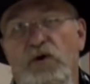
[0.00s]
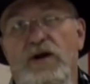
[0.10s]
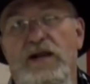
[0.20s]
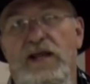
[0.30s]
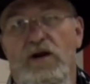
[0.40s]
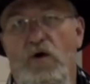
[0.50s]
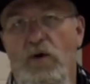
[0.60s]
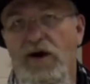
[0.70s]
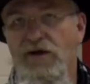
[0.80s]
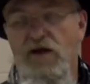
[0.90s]
put a little
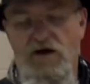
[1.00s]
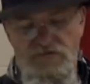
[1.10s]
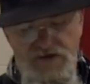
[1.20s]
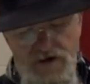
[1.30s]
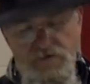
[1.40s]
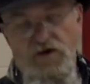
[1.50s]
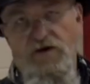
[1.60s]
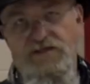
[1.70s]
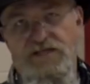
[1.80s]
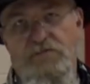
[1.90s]
oil off camera. Y'all
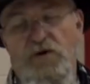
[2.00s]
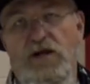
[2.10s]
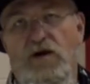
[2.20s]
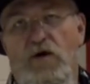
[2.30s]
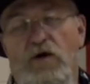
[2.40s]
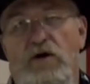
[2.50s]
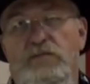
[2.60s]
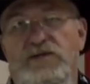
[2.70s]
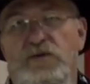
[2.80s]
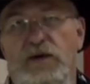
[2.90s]
didn't see I put a little oil
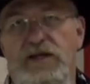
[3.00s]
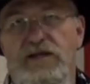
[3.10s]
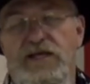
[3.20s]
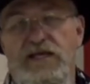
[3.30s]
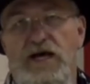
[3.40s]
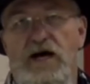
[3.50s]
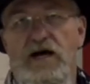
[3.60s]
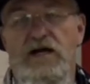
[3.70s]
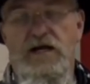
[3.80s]
between the uh,